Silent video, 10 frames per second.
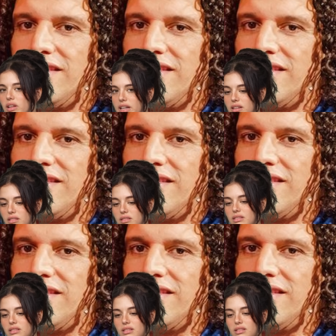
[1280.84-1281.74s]

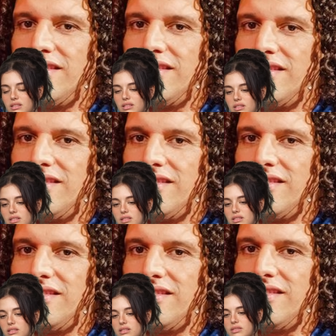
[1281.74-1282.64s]

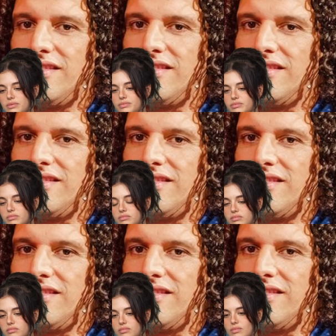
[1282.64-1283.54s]

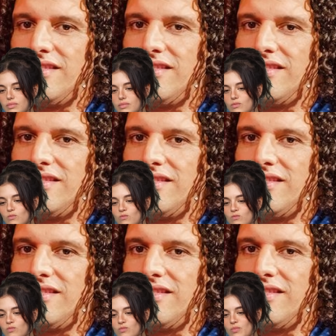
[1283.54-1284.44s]

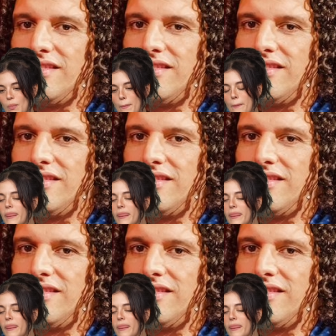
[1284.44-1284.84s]
The person shown says nothing.